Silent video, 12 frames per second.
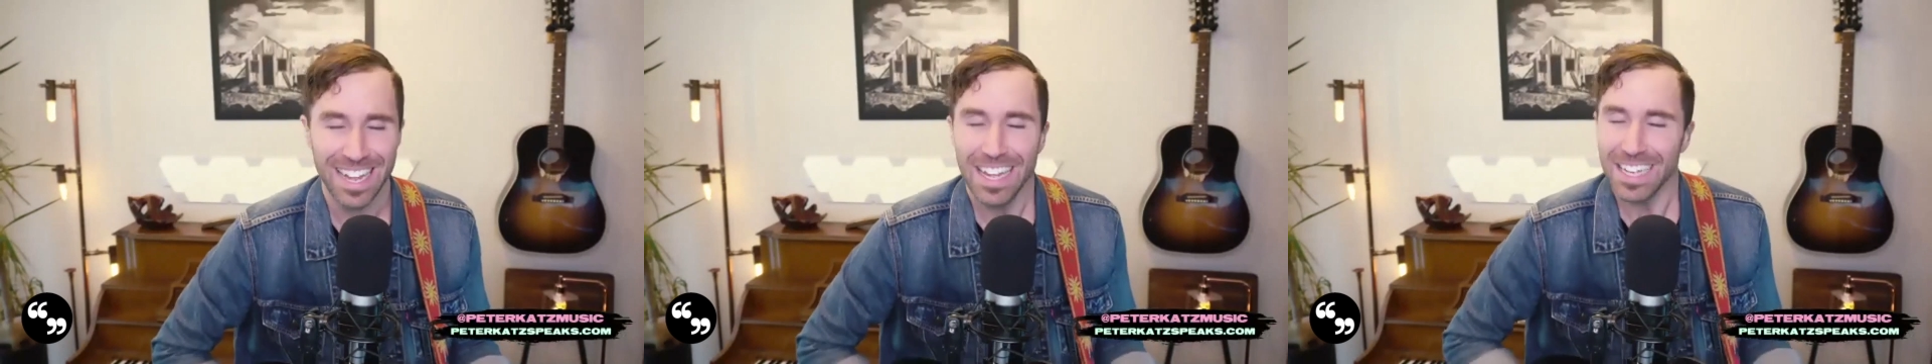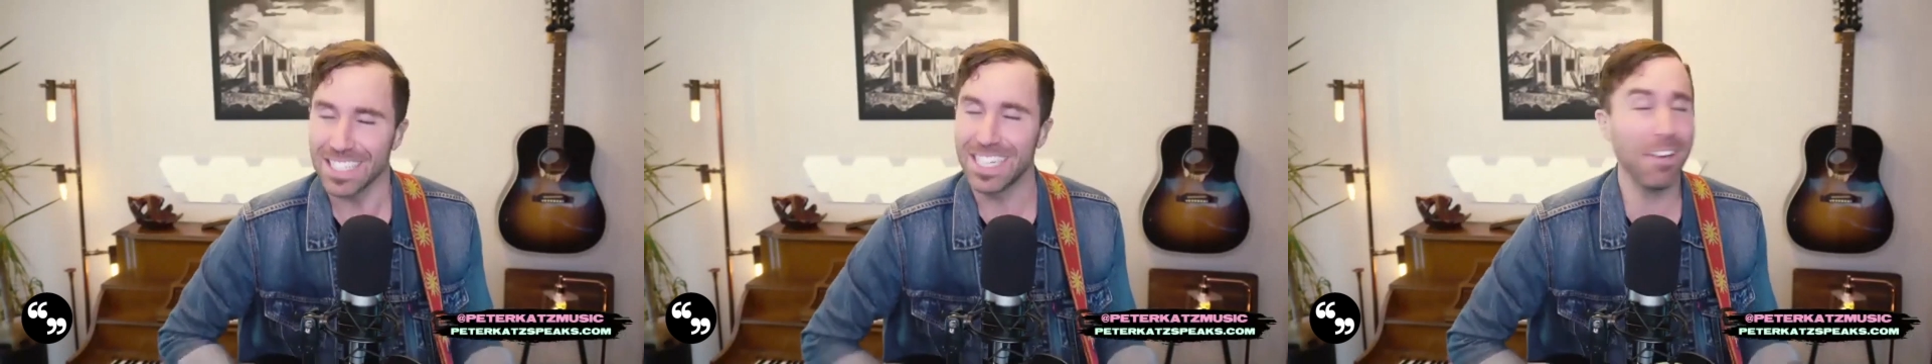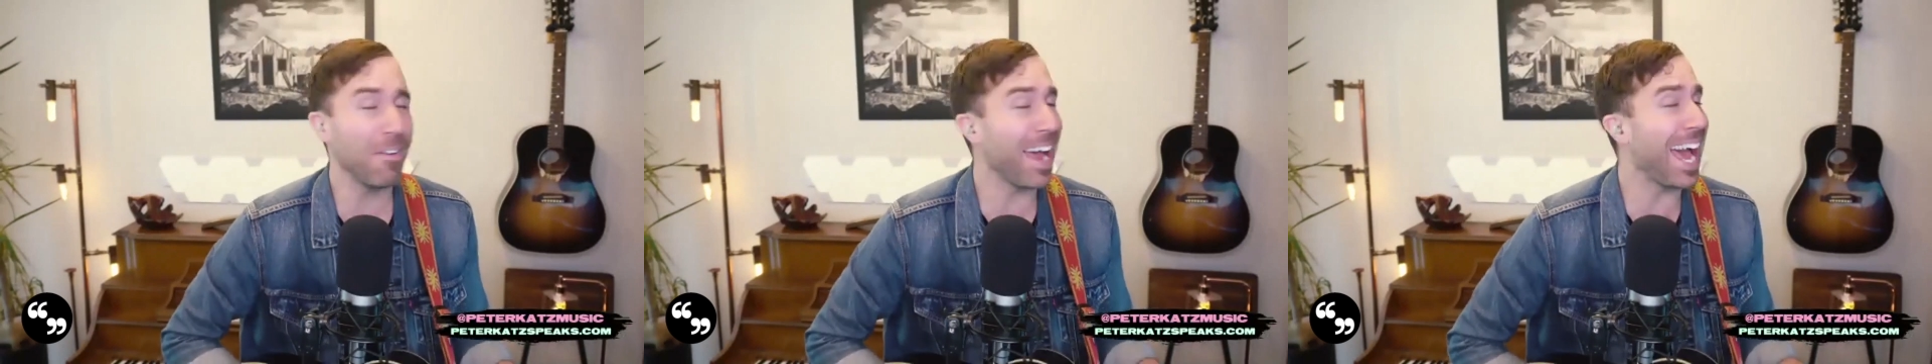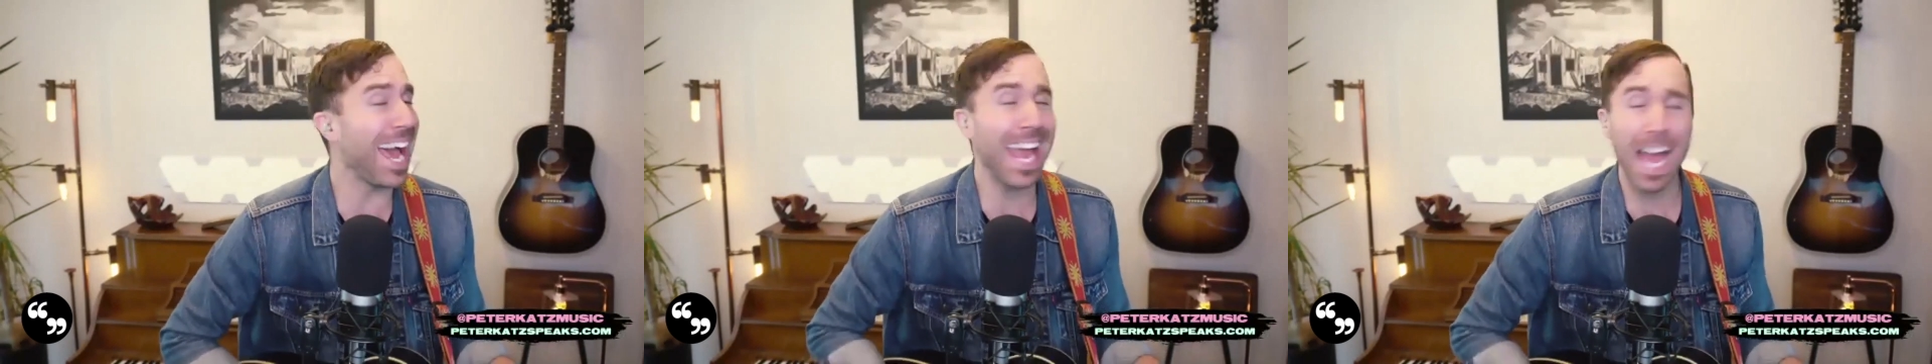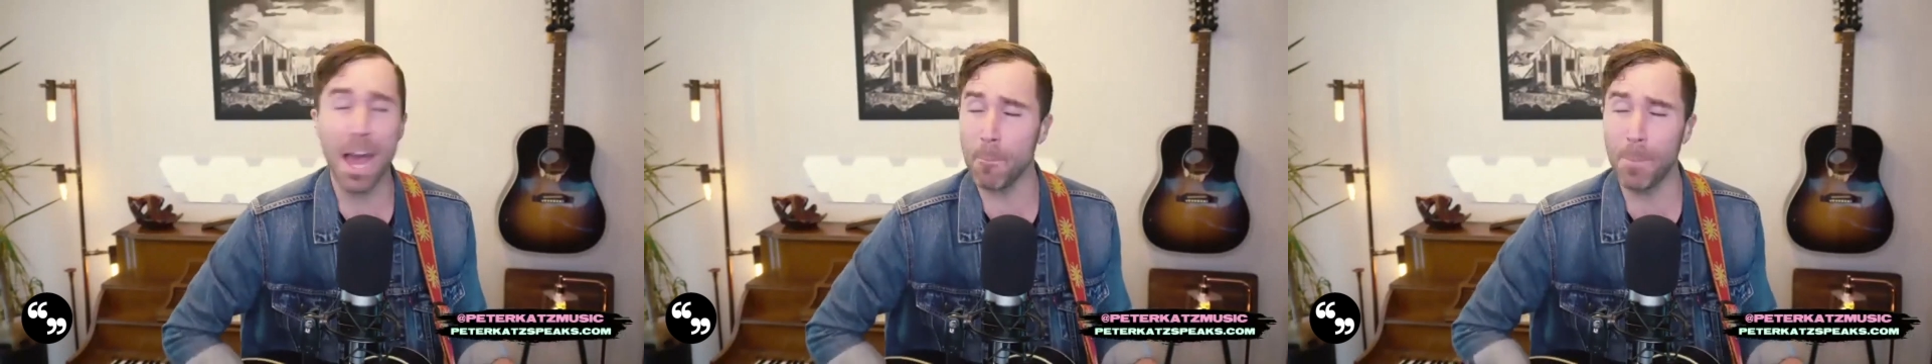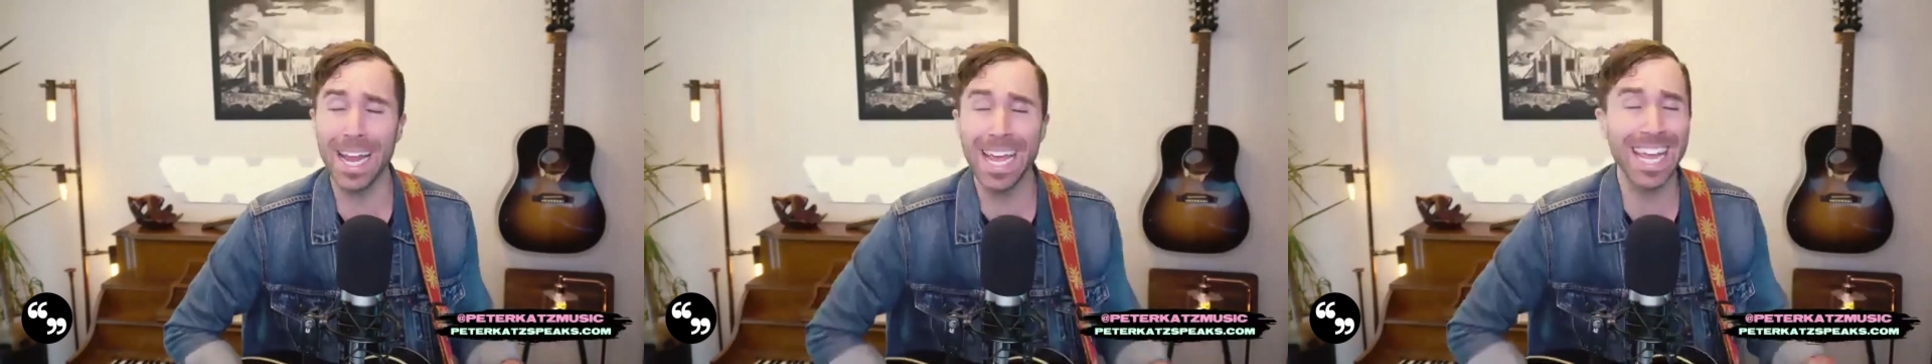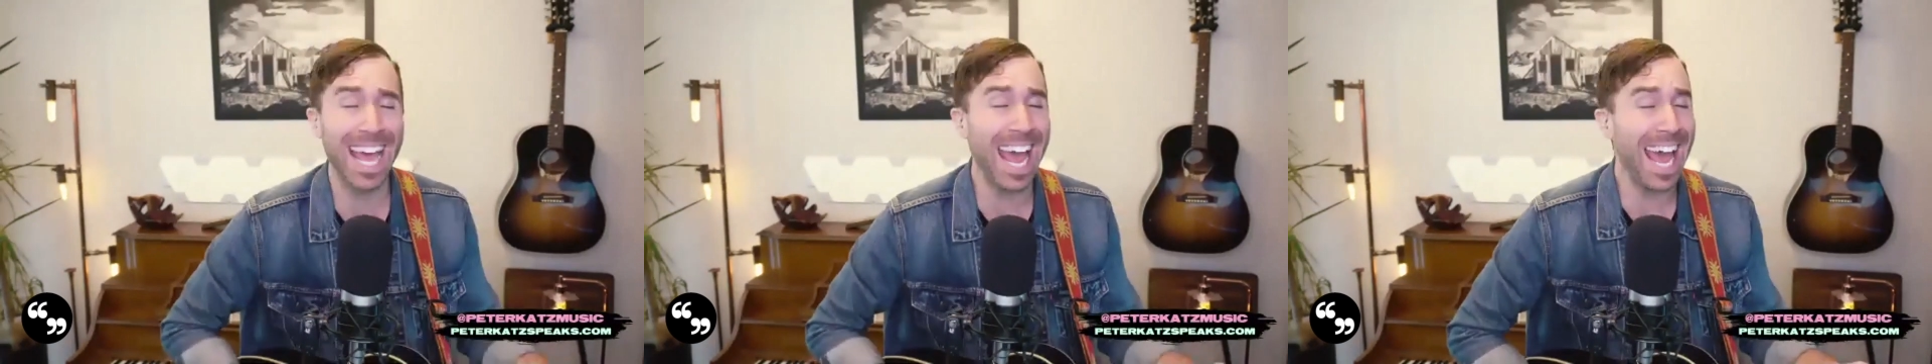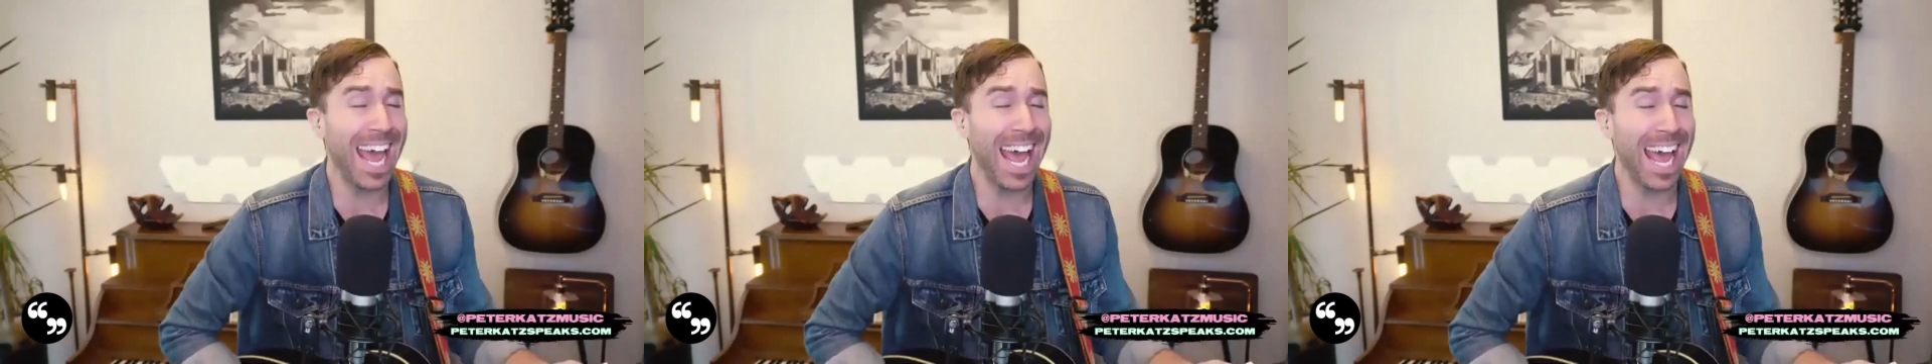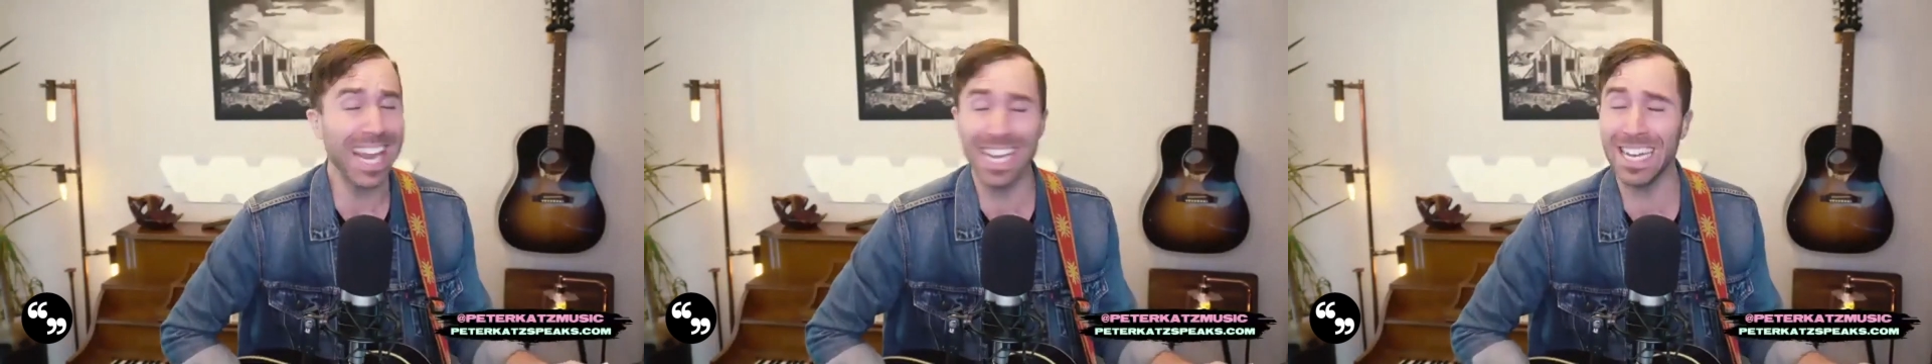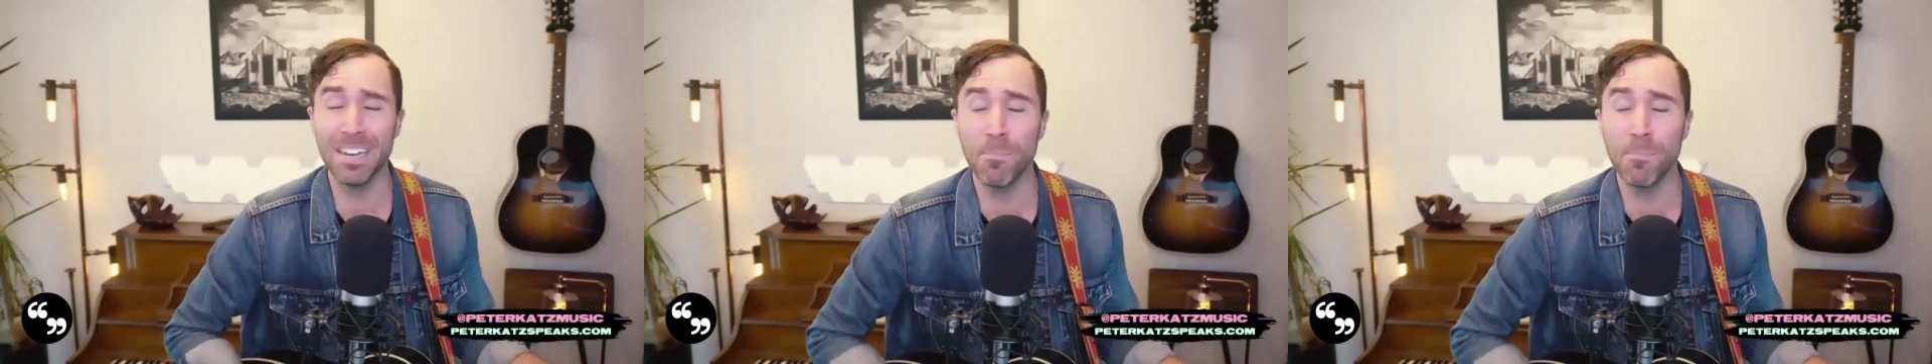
'cause here I am playing